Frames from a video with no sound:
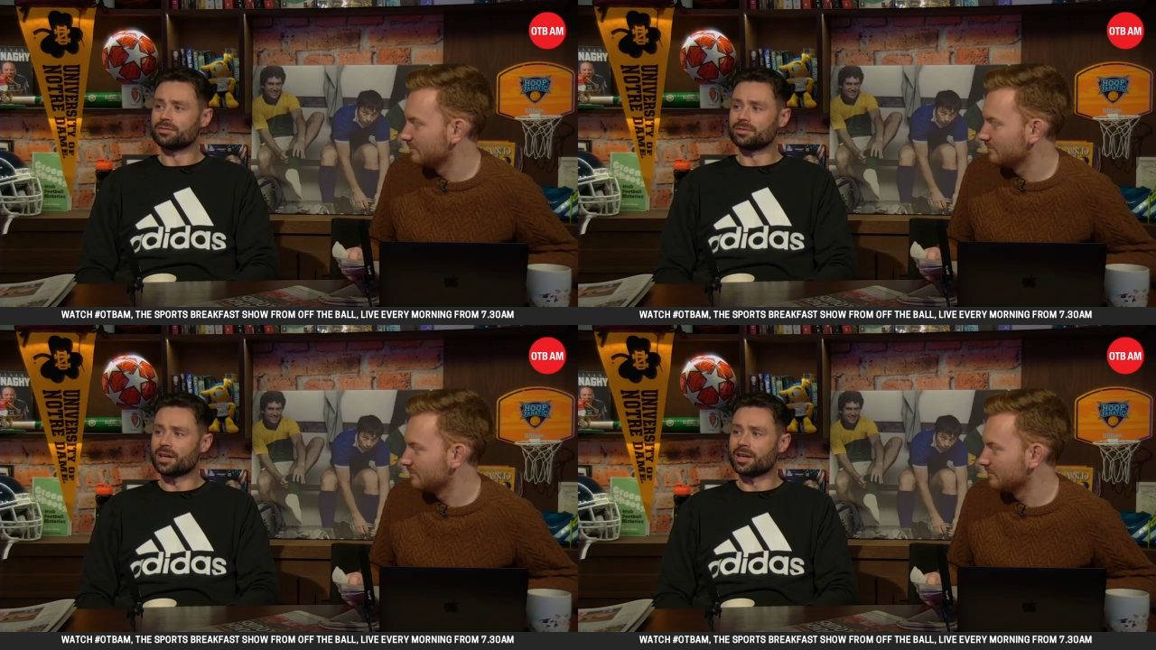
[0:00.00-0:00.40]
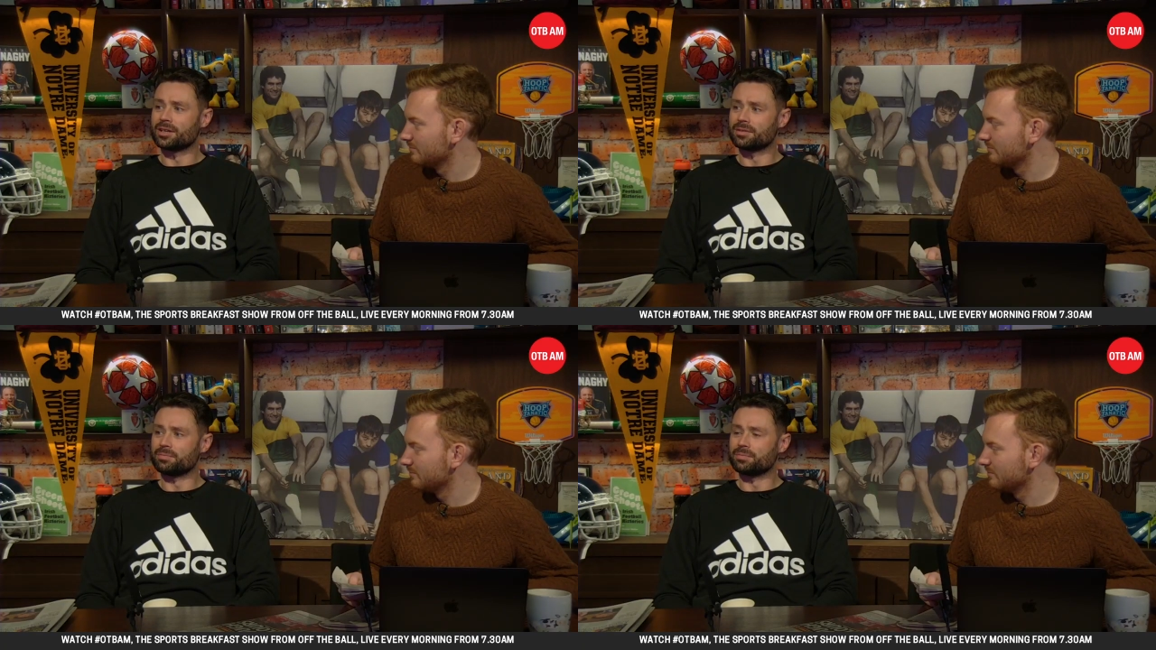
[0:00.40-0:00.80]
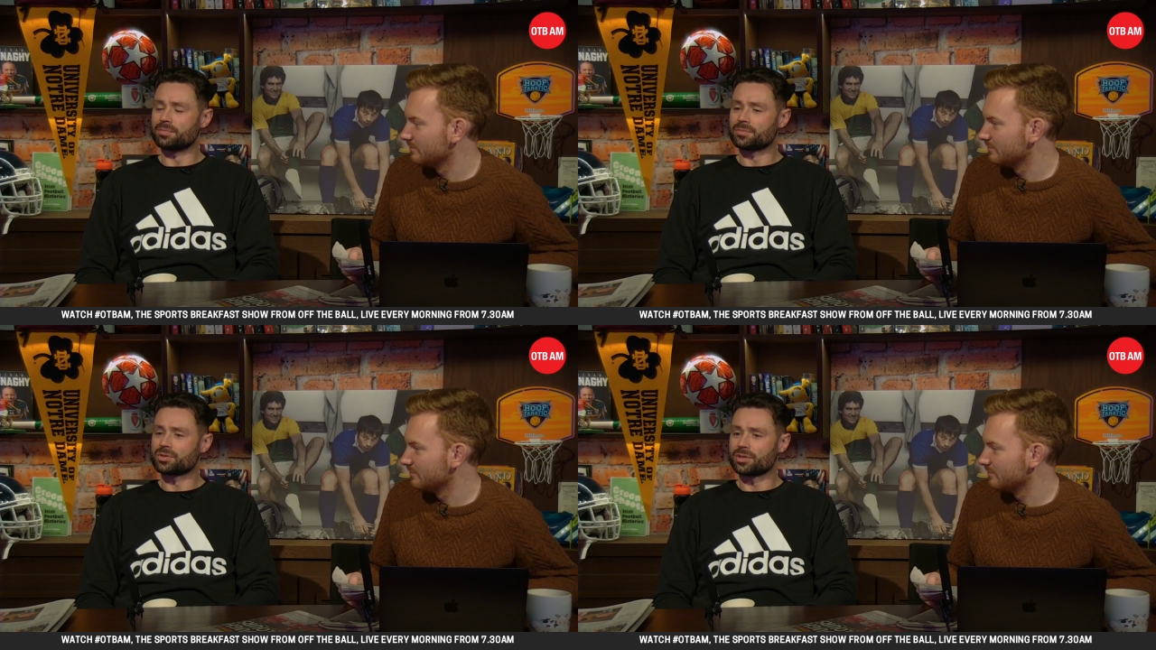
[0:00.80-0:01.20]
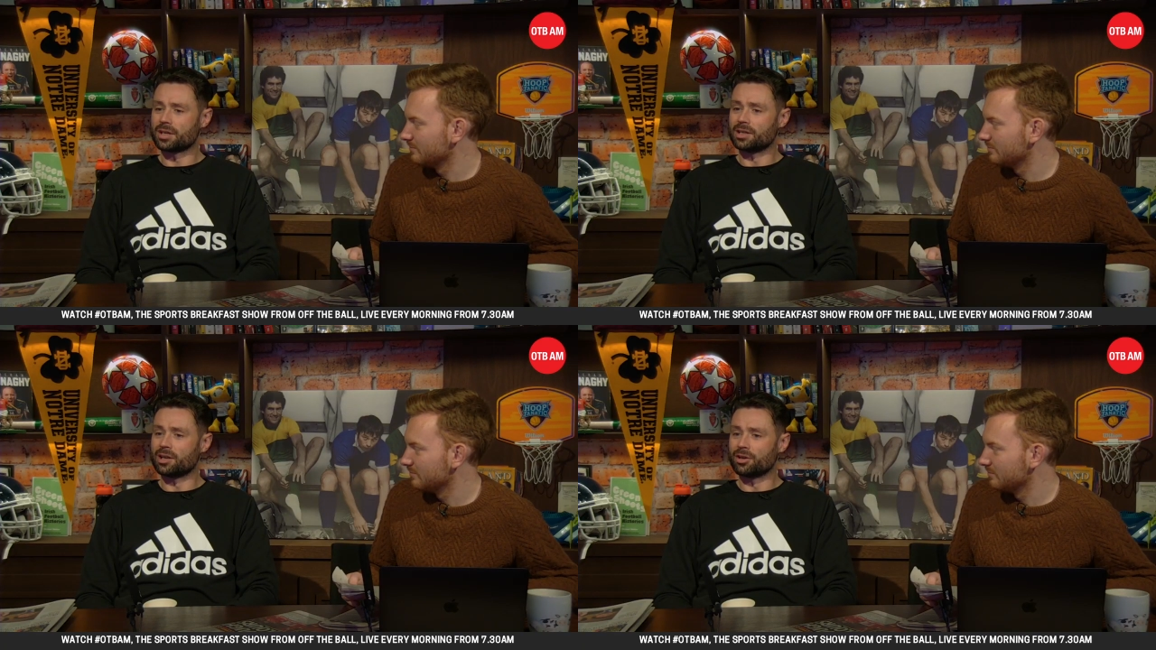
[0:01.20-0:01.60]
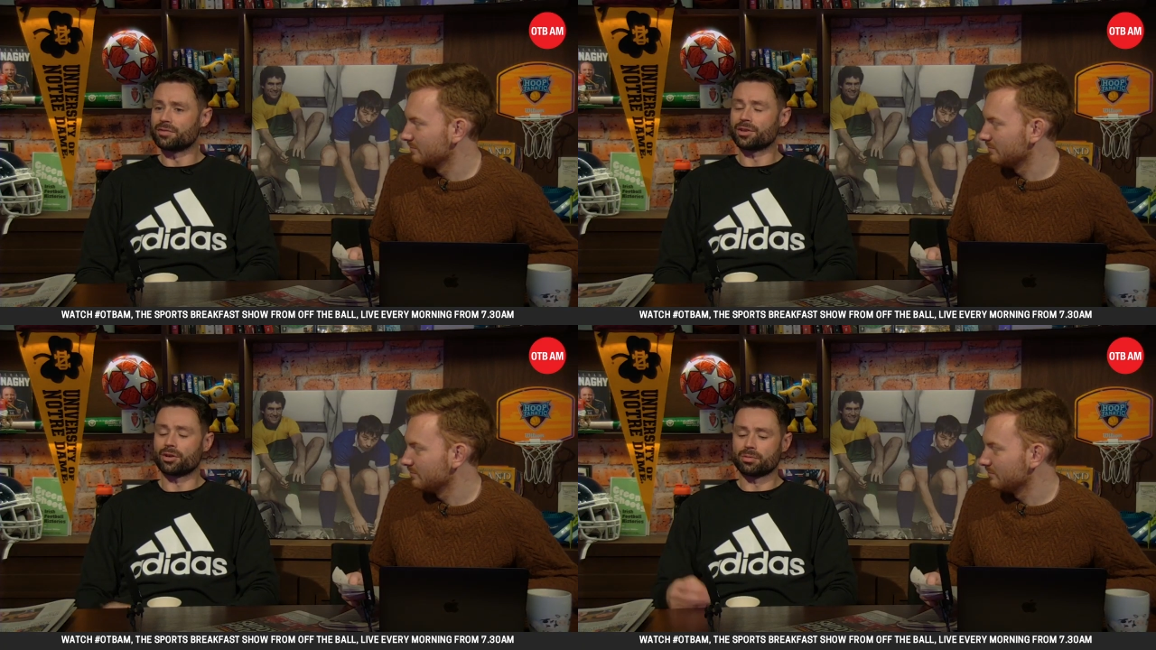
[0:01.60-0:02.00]
Speaker 1: um, uh, life,
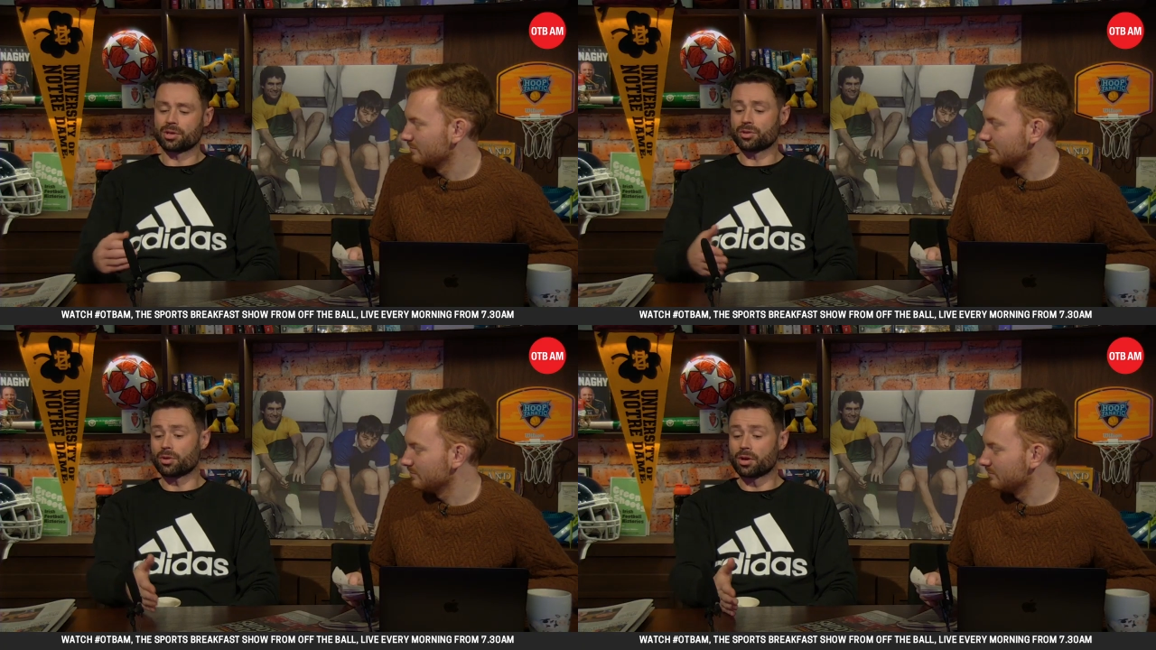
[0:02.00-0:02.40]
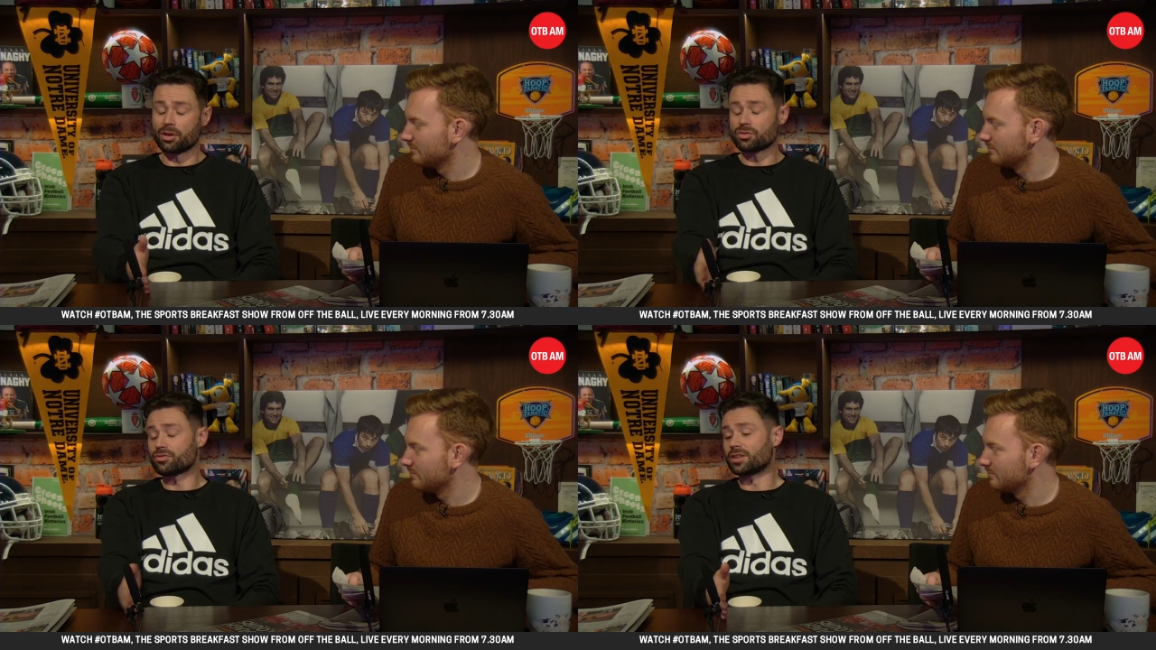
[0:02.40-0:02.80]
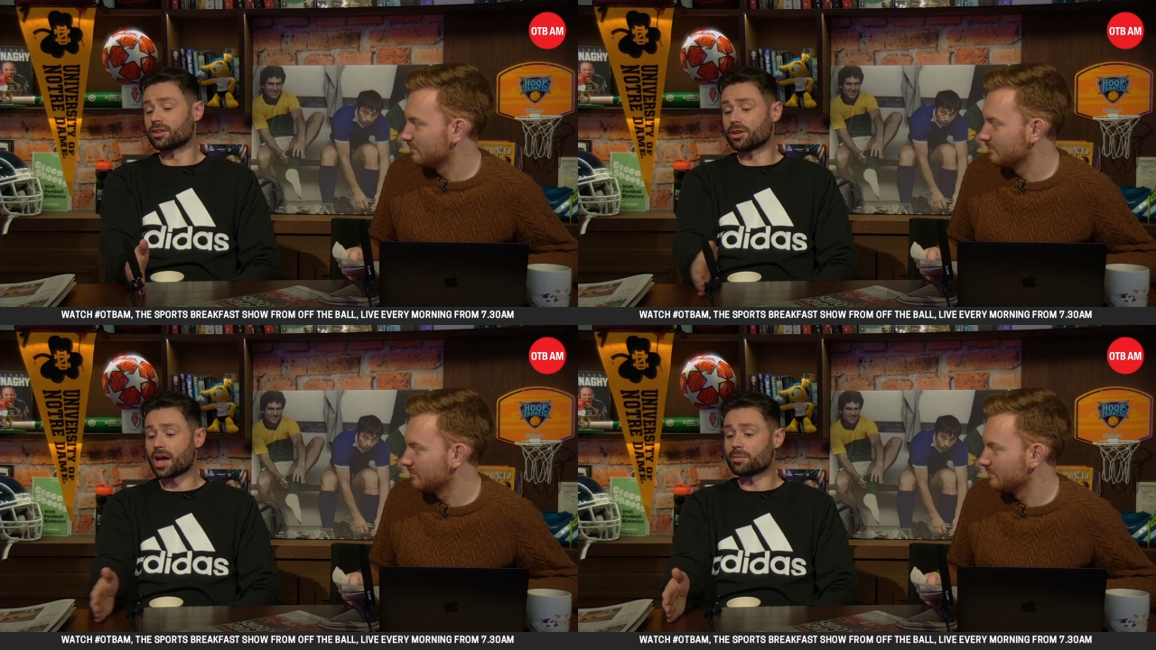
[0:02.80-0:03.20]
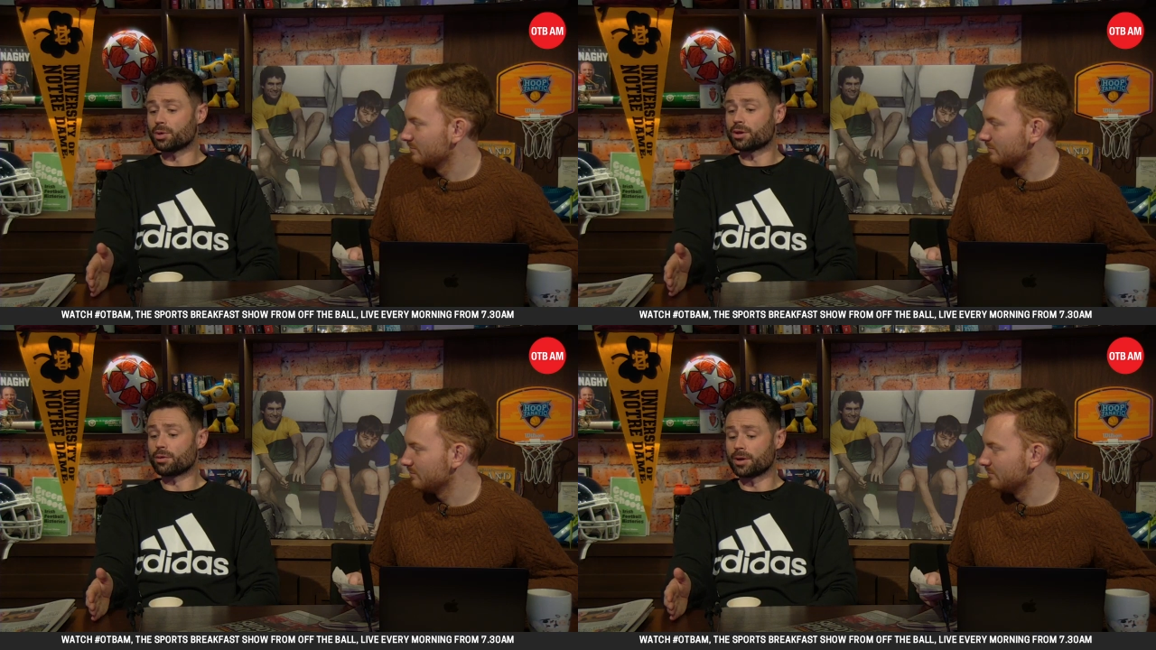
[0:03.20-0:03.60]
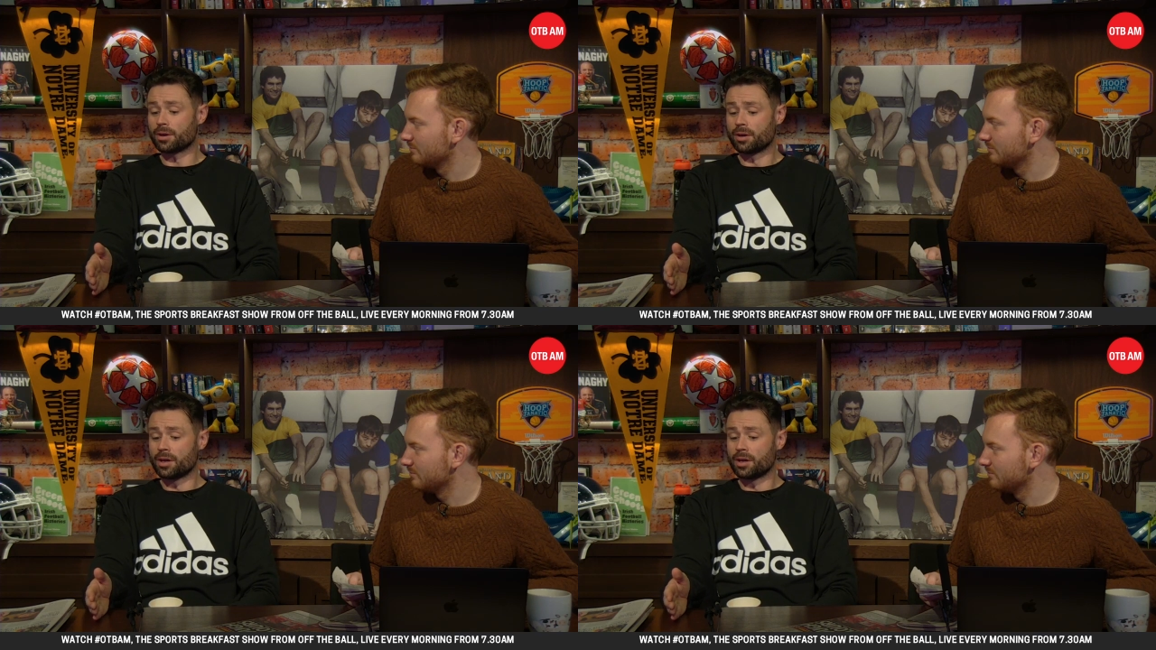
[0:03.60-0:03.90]
and I, I, thought I just felt that I had my career,